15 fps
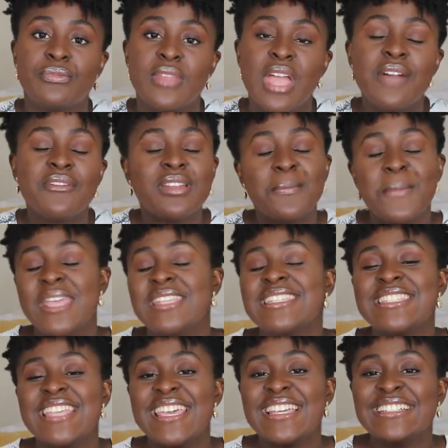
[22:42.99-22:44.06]
Have an
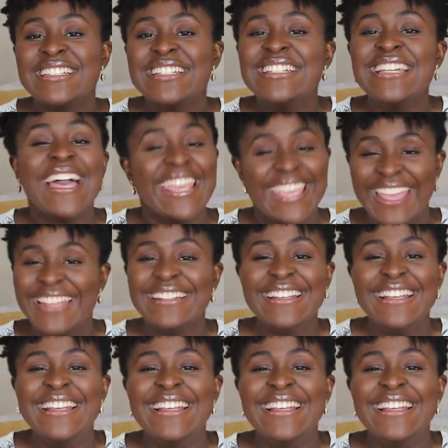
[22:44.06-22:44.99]
amazing day. Again.